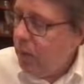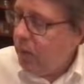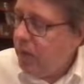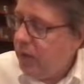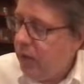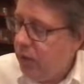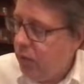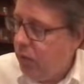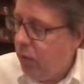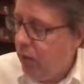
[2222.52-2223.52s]
meets a
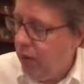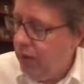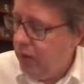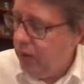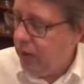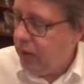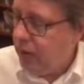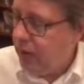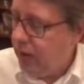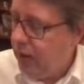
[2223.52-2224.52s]
third point, you
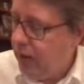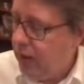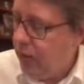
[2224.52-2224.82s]
say that the